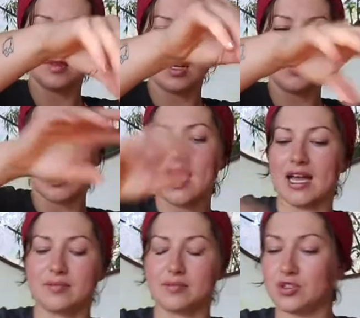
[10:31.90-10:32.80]

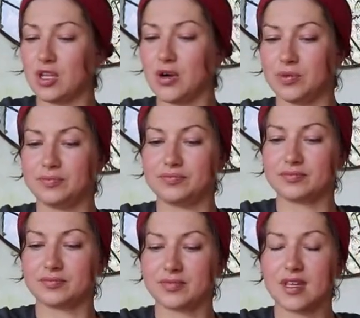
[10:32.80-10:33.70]
Okay, so
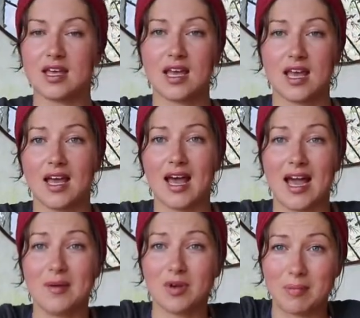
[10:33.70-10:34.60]

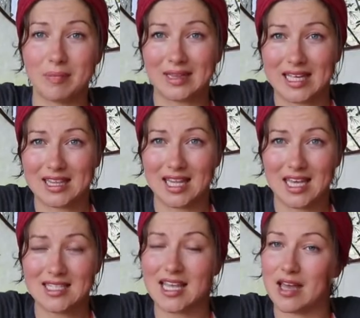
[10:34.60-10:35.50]
I'm going to blend
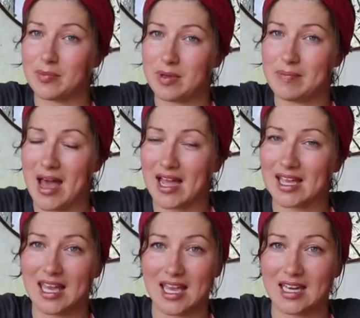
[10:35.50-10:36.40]
this and be back
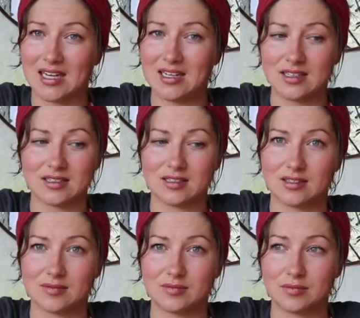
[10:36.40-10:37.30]
in
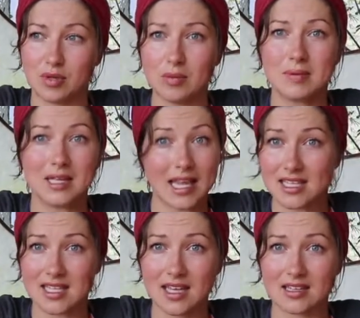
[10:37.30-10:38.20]
probably like a
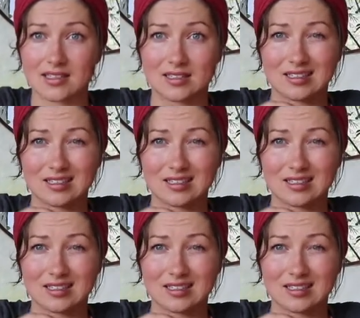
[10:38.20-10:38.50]
second.